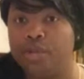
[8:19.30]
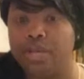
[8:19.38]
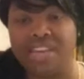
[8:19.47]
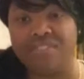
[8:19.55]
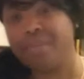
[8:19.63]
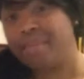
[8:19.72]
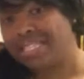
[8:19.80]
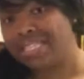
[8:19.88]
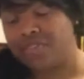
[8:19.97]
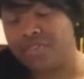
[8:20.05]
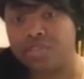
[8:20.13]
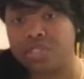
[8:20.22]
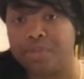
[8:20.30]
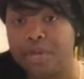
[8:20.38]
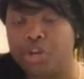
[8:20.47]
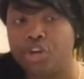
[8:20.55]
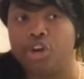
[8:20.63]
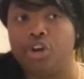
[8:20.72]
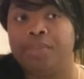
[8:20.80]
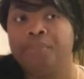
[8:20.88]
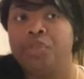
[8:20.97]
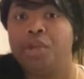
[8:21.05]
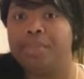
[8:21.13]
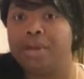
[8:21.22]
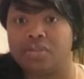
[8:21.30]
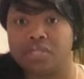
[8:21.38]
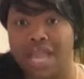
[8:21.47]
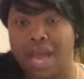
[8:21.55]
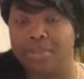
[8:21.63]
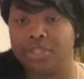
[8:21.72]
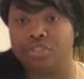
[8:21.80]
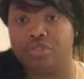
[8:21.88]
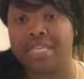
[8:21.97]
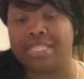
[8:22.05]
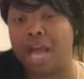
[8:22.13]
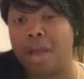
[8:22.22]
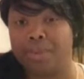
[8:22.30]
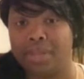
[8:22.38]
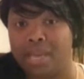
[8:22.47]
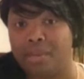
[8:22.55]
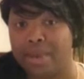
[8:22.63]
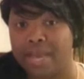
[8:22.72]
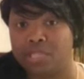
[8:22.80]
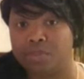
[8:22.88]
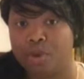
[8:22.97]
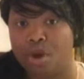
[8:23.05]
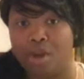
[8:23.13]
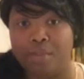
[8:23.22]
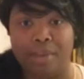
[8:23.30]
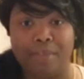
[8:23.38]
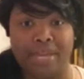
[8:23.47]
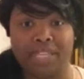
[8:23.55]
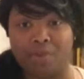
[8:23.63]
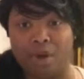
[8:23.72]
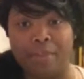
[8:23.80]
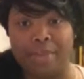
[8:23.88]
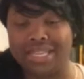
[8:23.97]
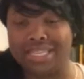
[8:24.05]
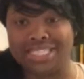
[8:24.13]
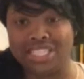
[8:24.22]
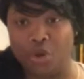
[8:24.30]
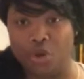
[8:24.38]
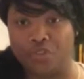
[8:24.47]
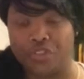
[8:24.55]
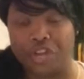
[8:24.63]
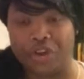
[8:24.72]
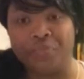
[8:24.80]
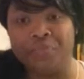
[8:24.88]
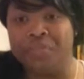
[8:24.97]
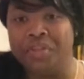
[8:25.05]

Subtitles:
even myself, I was a big girl, but I was climbing trees. I played baseball. My baseball mitt is still over there.